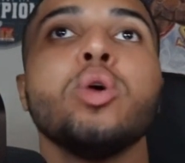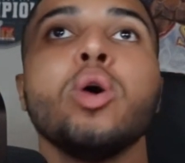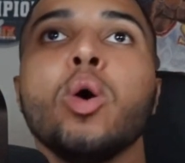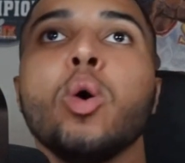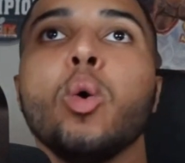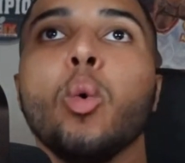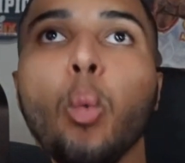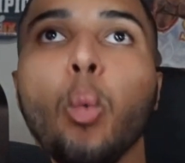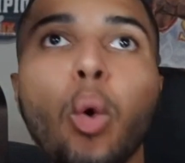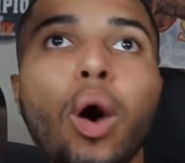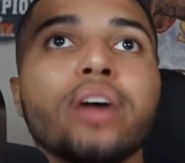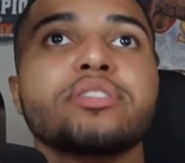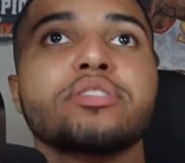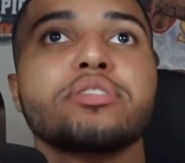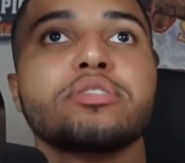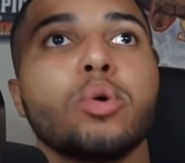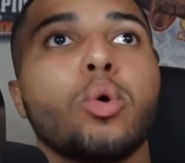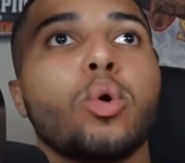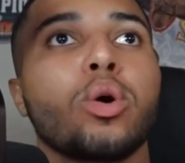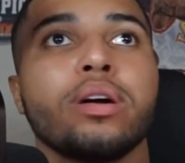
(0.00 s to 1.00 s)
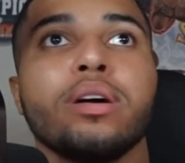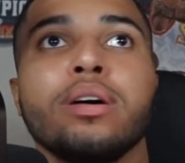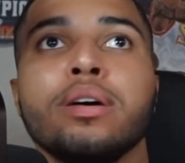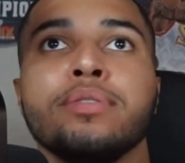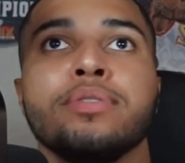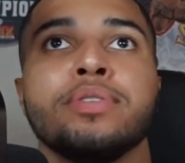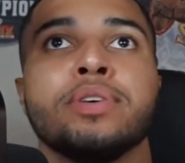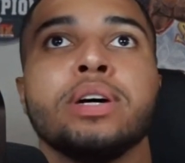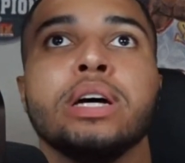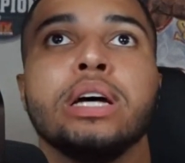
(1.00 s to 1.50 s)
what sort
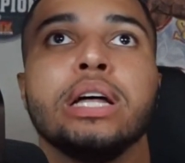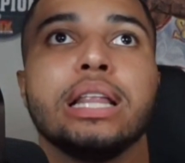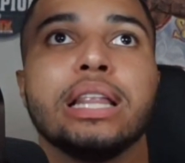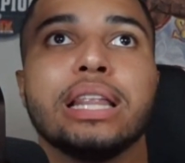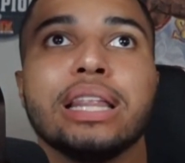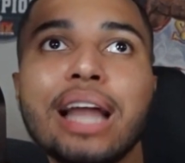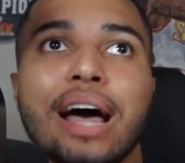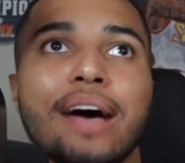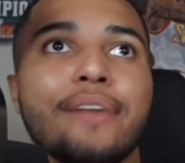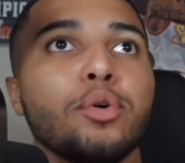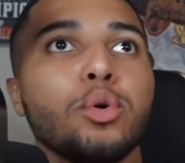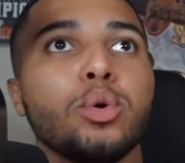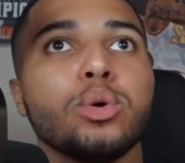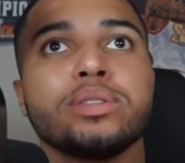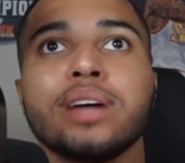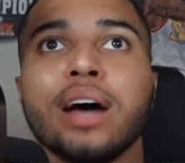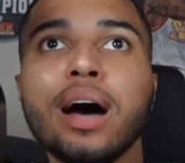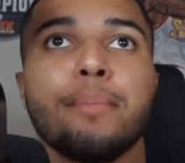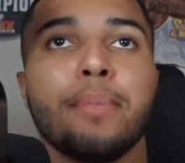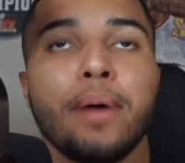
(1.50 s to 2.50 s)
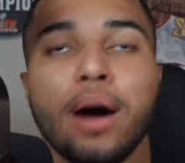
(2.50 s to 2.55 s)
of leveled up,